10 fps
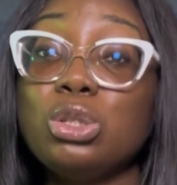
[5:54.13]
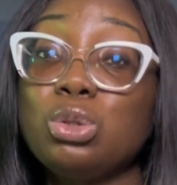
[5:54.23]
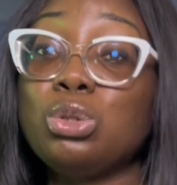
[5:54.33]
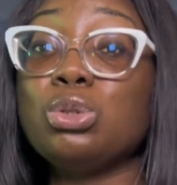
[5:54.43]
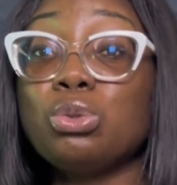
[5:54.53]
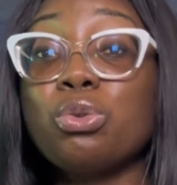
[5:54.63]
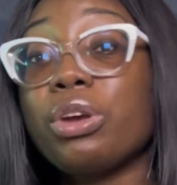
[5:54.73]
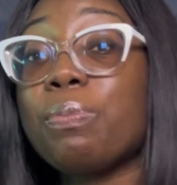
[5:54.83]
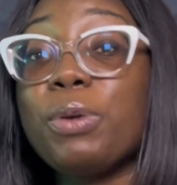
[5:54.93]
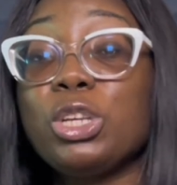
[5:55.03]
to
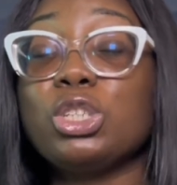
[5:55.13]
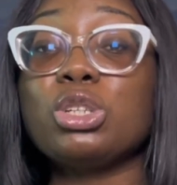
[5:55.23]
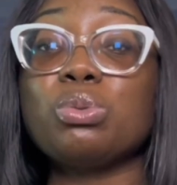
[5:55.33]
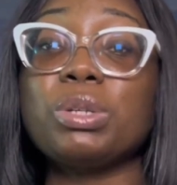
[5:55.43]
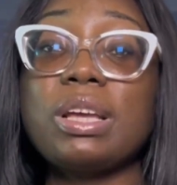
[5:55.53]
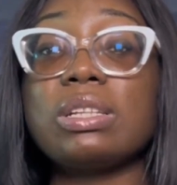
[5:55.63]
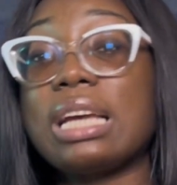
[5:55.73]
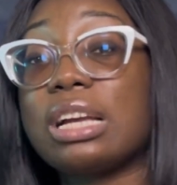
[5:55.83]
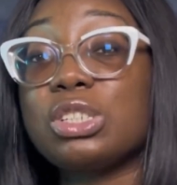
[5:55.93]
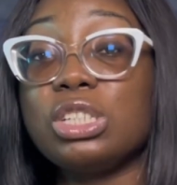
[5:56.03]
grid pictures without
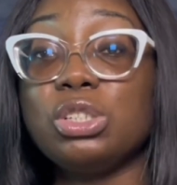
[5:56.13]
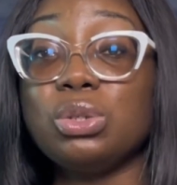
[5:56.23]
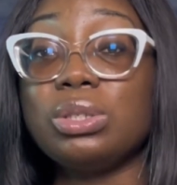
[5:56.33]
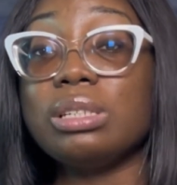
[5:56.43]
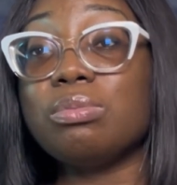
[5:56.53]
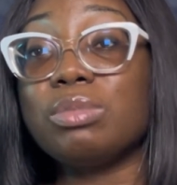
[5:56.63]
actually using